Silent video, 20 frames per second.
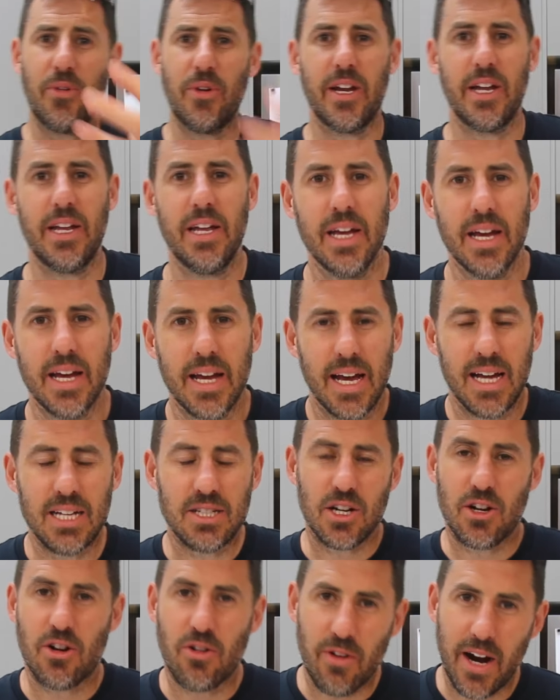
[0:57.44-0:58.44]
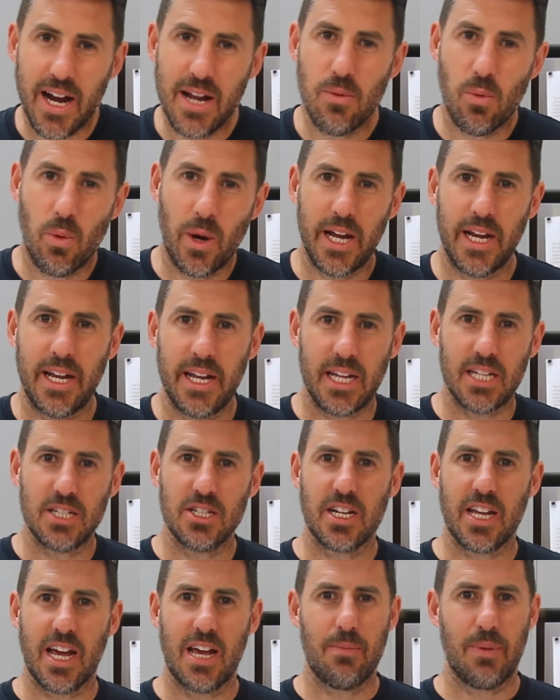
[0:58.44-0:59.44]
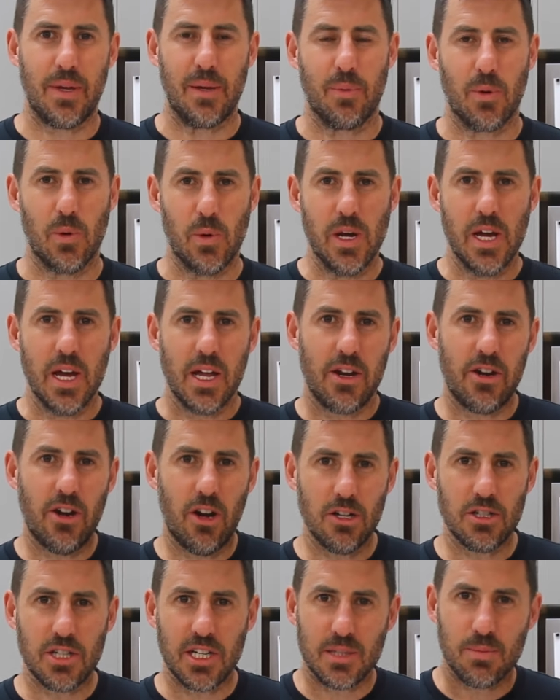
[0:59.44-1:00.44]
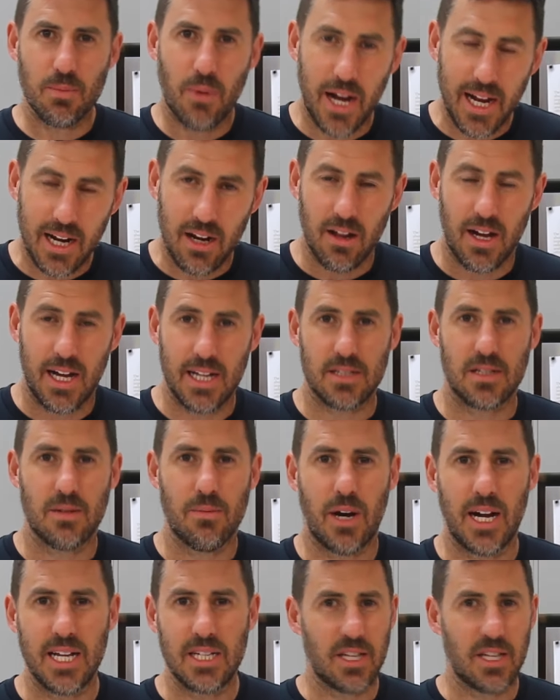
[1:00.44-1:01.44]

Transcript: three, it's a great way to educate people. Not just my clients and my